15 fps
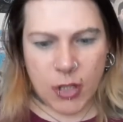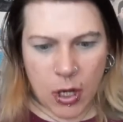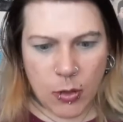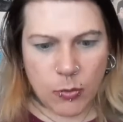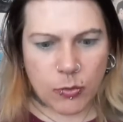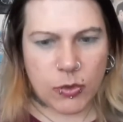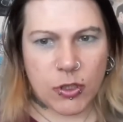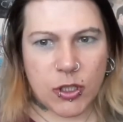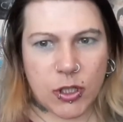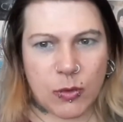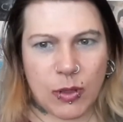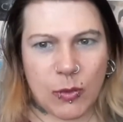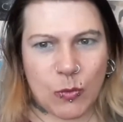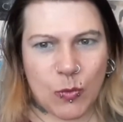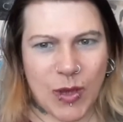Don't
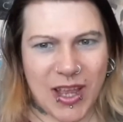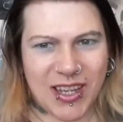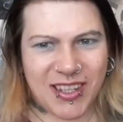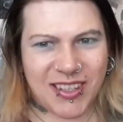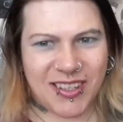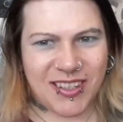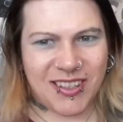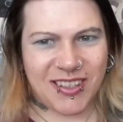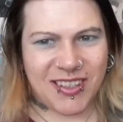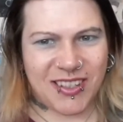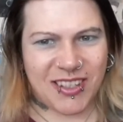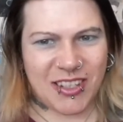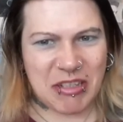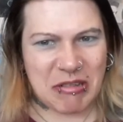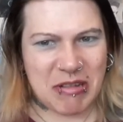do it when
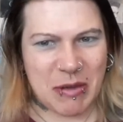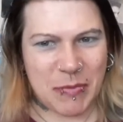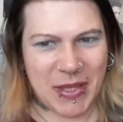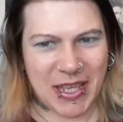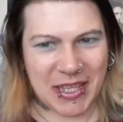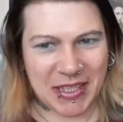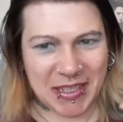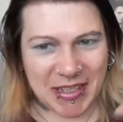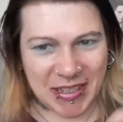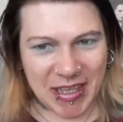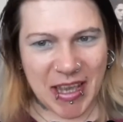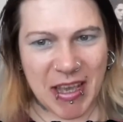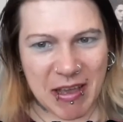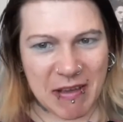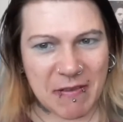you are being
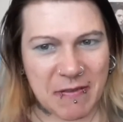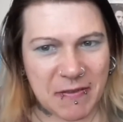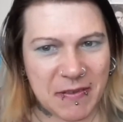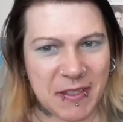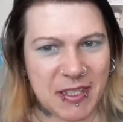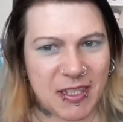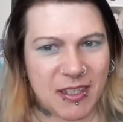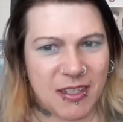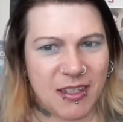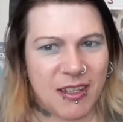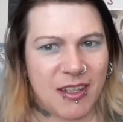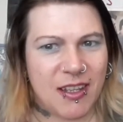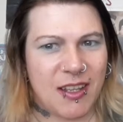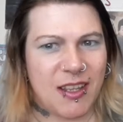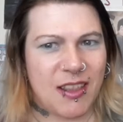served
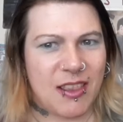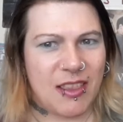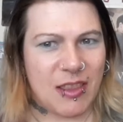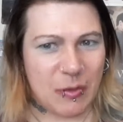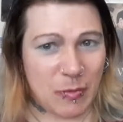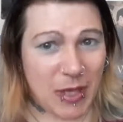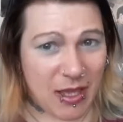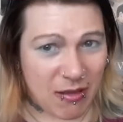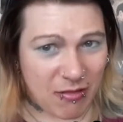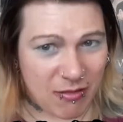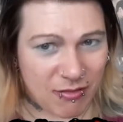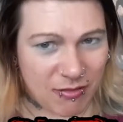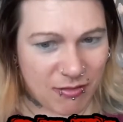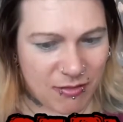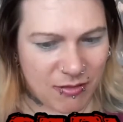the
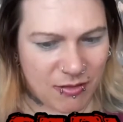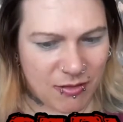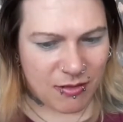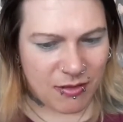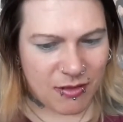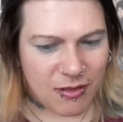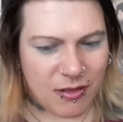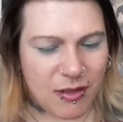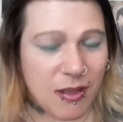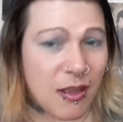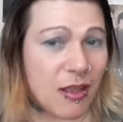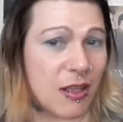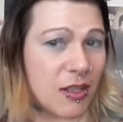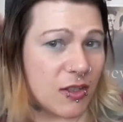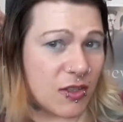meal.
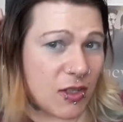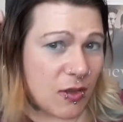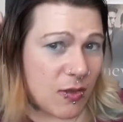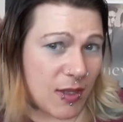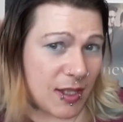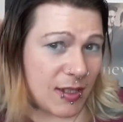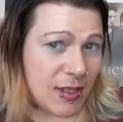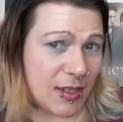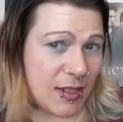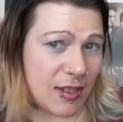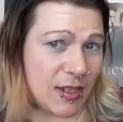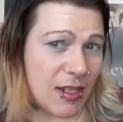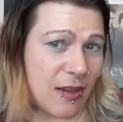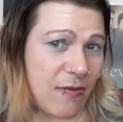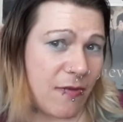So this is
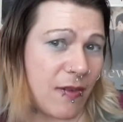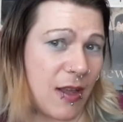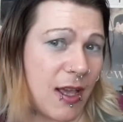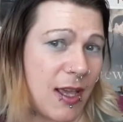stuff